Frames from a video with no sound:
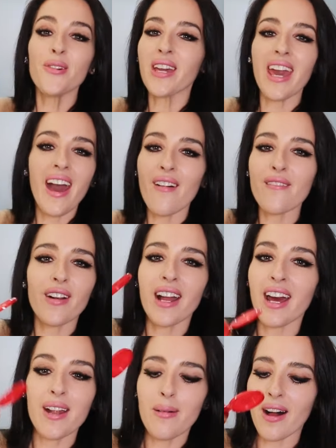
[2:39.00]
You can't
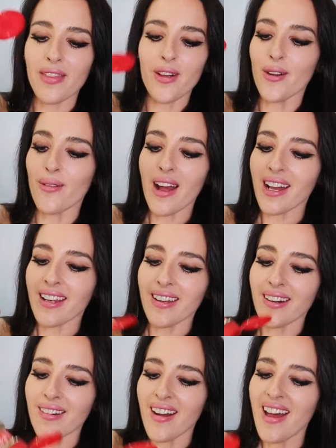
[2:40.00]
forget about the
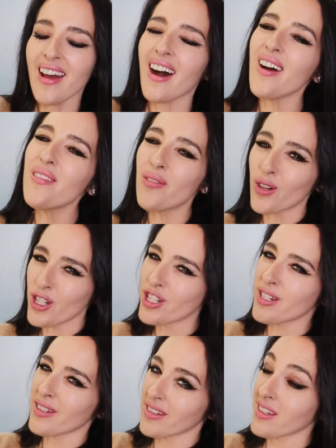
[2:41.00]
oregano.
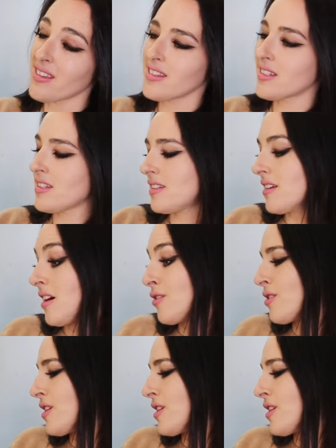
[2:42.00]
Unfortunately, this is not